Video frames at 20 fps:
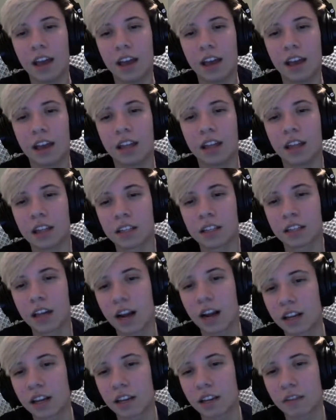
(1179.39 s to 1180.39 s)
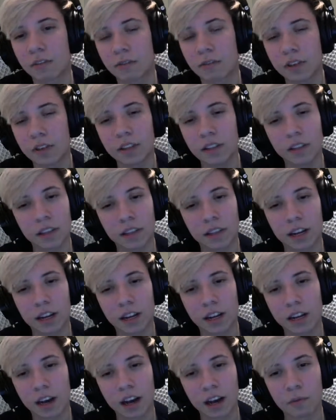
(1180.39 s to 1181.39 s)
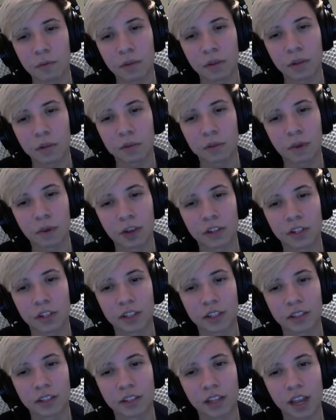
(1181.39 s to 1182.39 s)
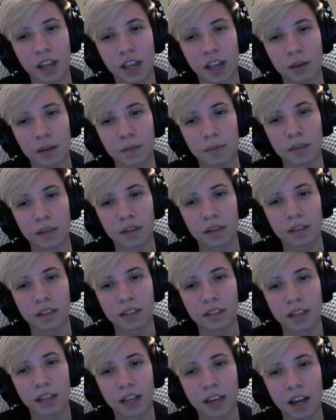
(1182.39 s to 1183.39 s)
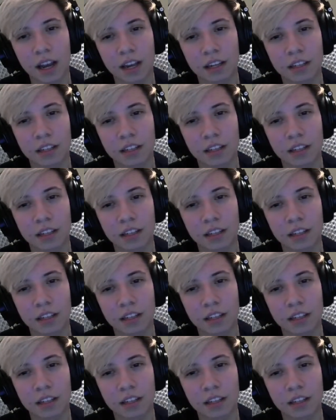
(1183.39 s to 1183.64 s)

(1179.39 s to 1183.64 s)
And that's kind of the feeling that I got while I was watching this game. It's like, I